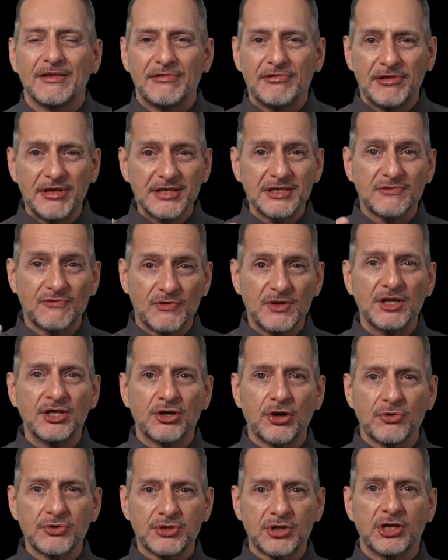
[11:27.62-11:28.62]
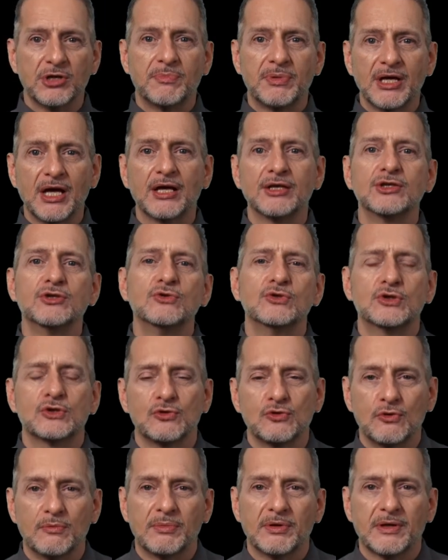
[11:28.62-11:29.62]
This video is going to be on
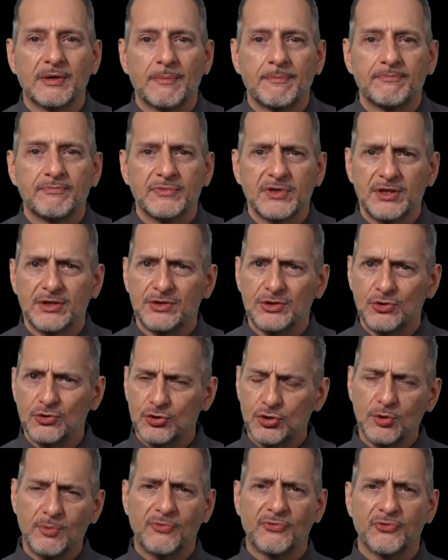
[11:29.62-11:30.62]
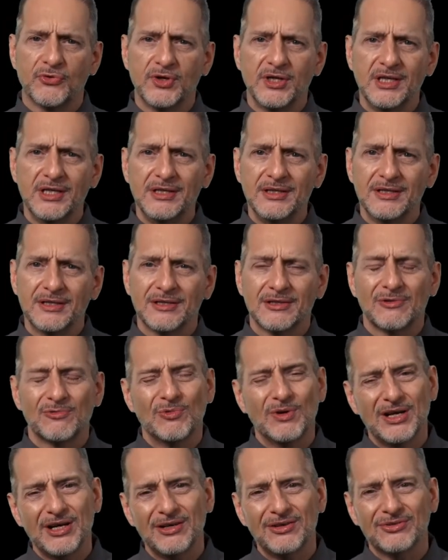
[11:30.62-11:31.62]
YouTube. Is YouTube free?
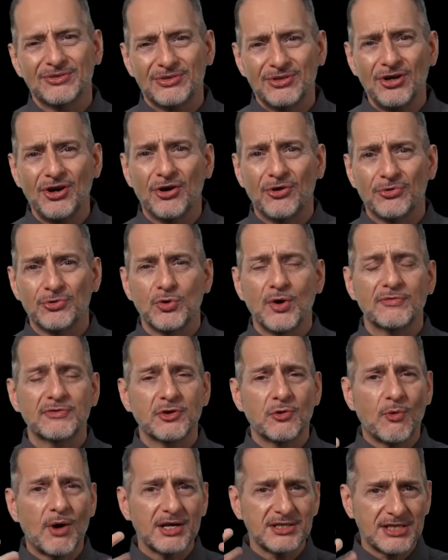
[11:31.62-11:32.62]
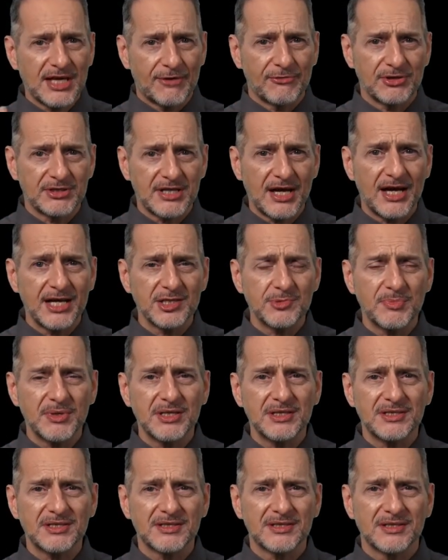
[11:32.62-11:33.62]
Well, no, you have to watch
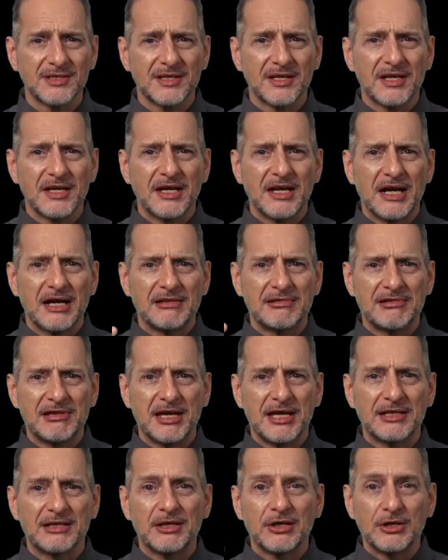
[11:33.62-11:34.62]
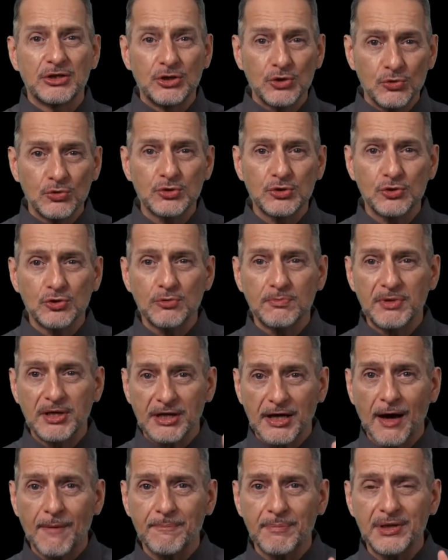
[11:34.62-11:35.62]
advertisements. And then YouTube, the
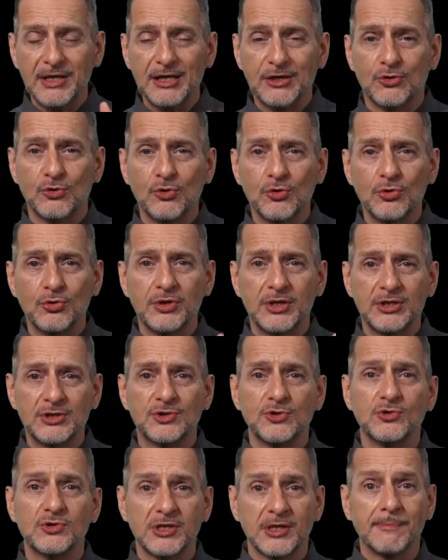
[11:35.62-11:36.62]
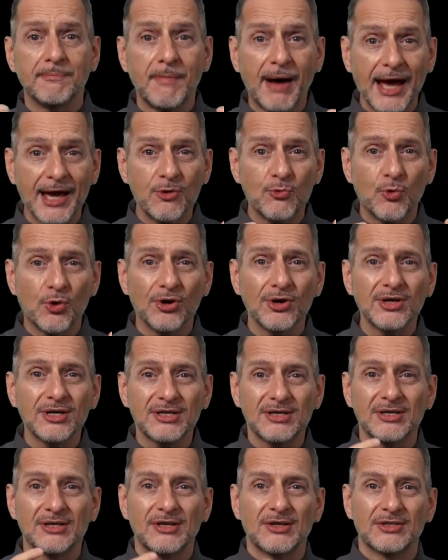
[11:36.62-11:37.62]
company Google, is using my work
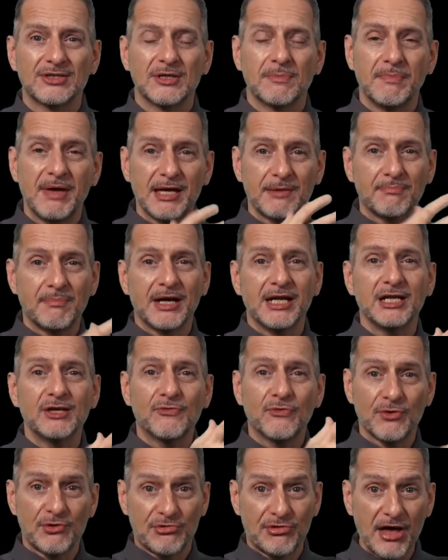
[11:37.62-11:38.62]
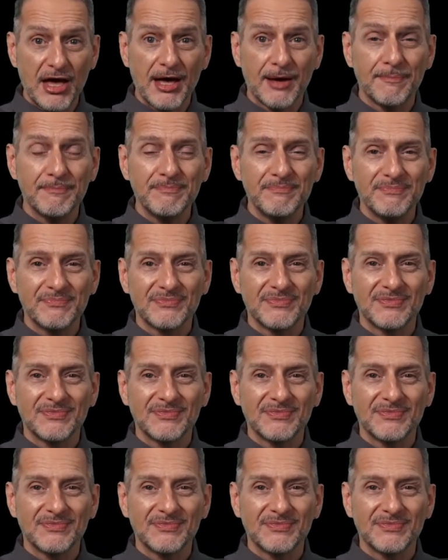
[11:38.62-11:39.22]
to make money for them.